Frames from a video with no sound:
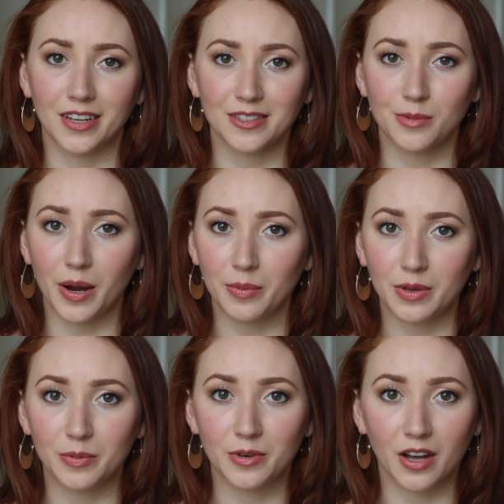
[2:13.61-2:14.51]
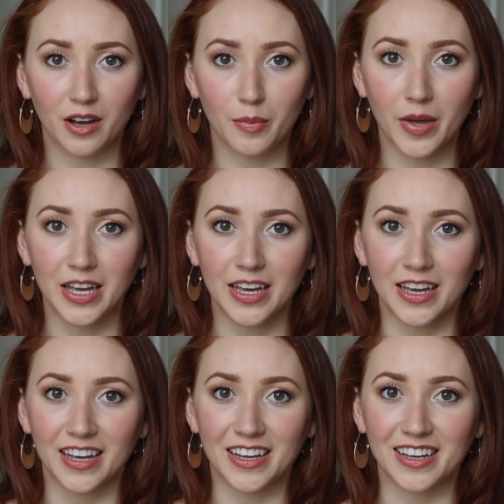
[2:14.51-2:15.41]
That's why people come
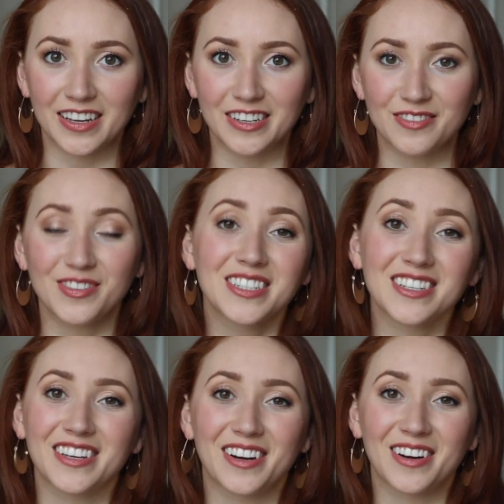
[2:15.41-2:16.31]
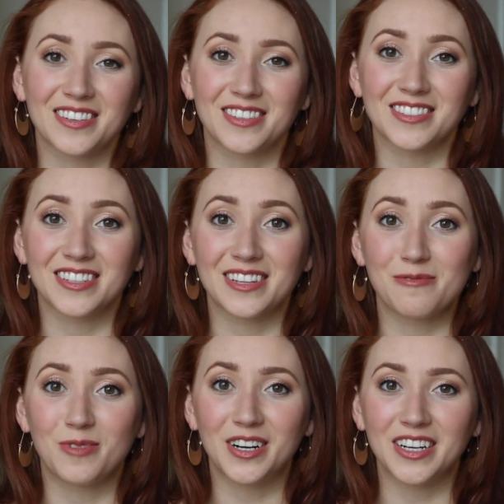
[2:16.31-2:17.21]
and visit characters, and
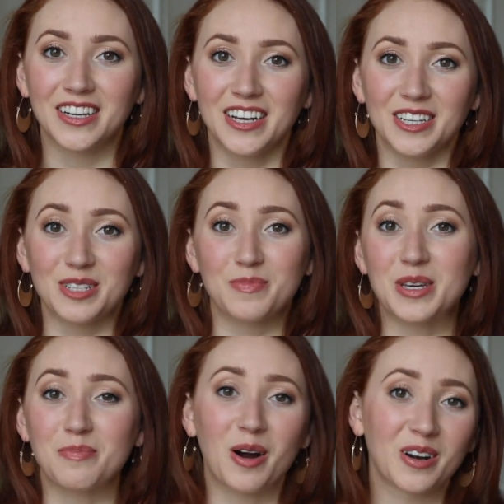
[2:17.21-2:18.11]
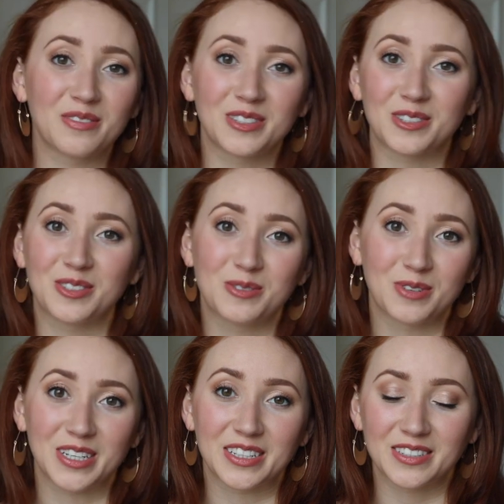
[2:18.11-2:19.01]
they want to be a part of their story.